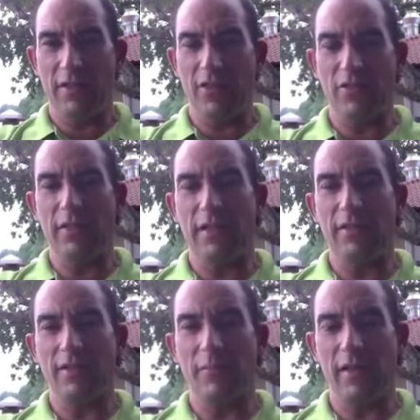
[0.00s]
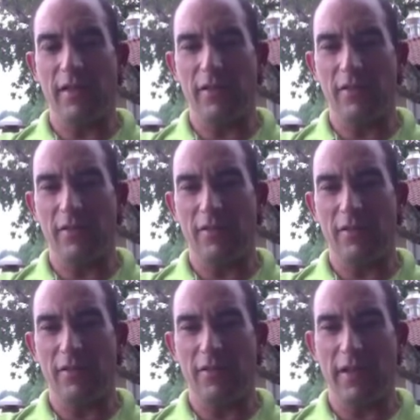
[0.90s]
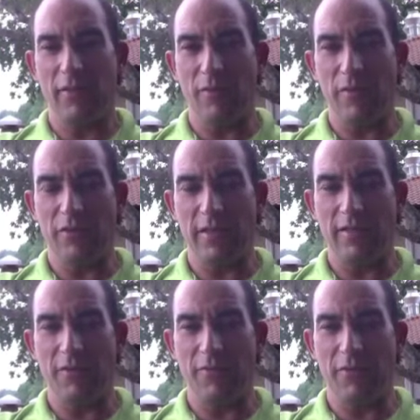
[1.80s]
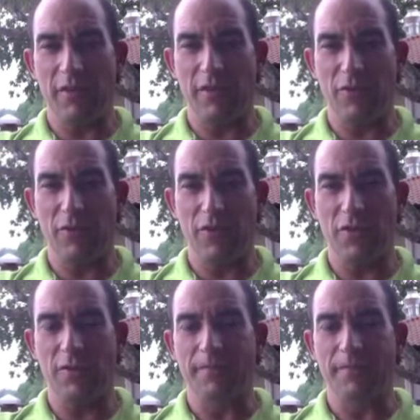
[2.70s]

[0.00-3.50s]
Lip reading: Contact us back at the hotel and we'll send a vehicle to you.